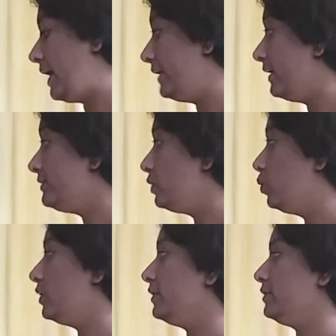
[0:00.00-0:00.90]
another
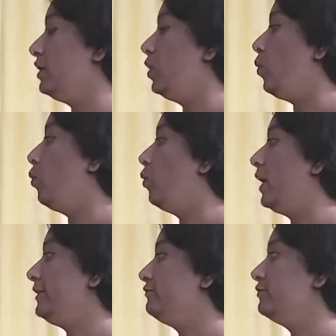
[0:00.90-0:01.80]
word.
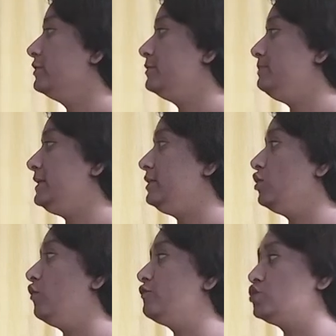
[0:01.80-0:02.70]
One word meaning
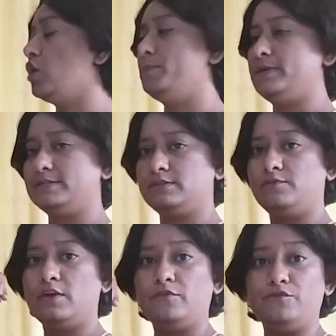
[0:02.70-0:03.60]
of top is
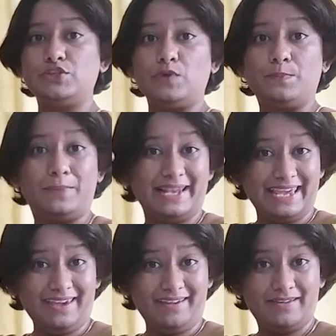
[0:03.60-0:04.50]
which we
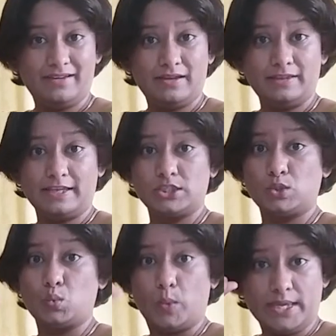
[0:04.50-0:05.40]
play, it
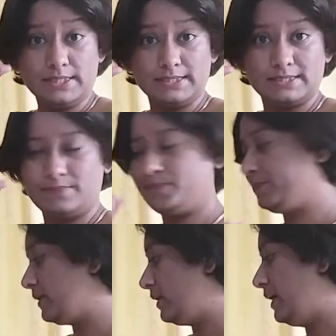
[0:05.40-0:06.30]
swings.
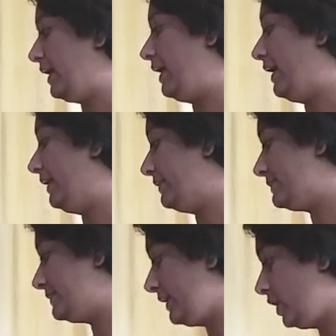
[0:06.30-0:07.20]
And the
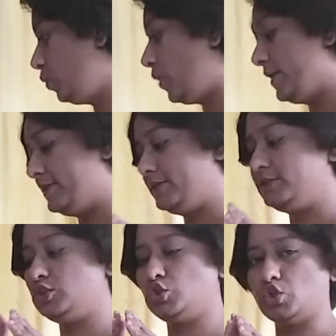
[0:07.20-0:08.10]
second one
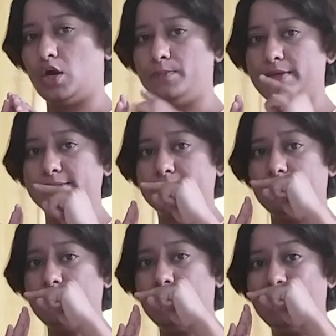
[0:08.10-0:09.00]
is top is the,